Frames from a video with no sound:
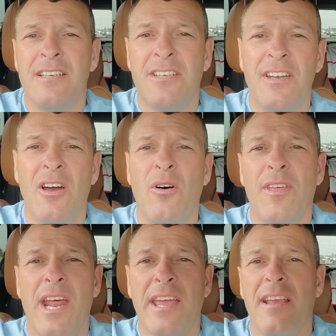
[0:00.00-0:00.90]
to know
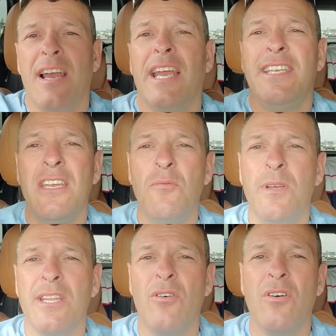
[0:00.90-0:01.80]
that I didn't
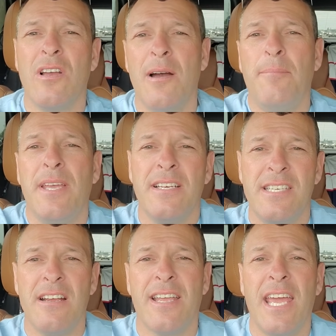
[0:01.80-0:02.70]
win the Gold Cup
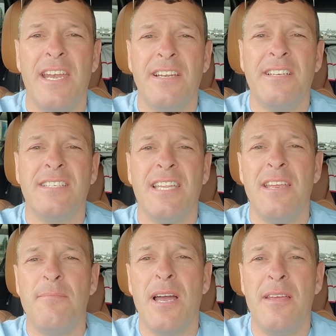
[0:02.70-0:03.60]
because Air Canada
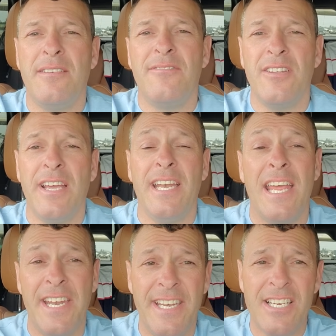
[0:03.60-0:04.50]
delayed my flight
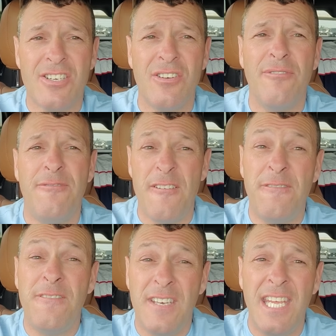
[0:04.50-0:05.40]
an additional
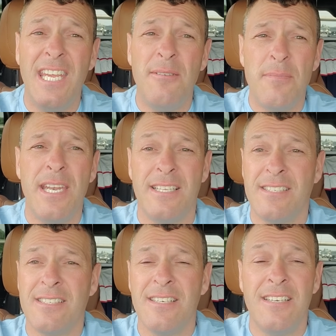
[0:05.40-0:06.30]
15
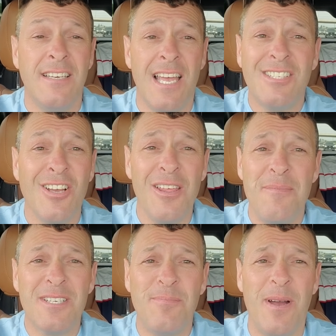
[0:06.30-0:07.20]
minutes. That's all I
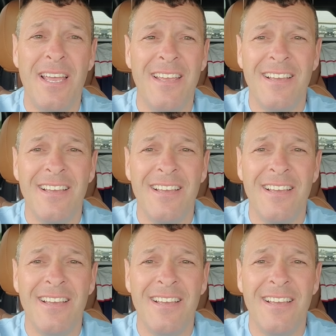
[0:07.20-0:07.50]
missed by.